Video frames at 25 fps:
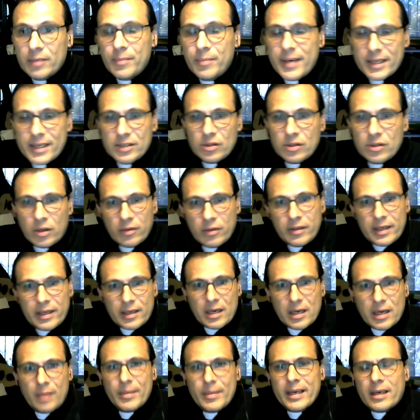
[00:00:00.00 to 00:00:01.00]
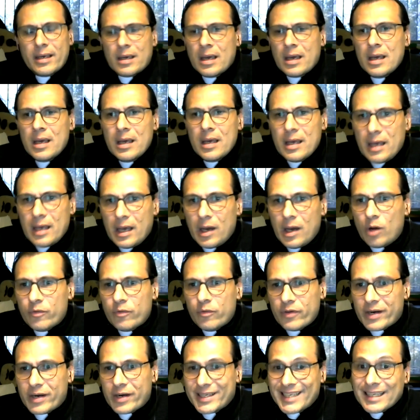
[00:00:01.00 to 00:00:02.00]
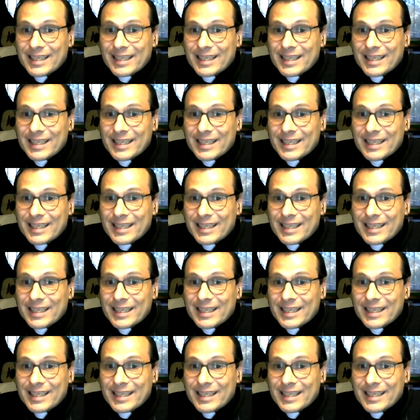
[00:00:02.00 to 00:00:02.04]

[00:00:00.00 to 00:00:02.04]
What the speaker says: based on the coming of Christ.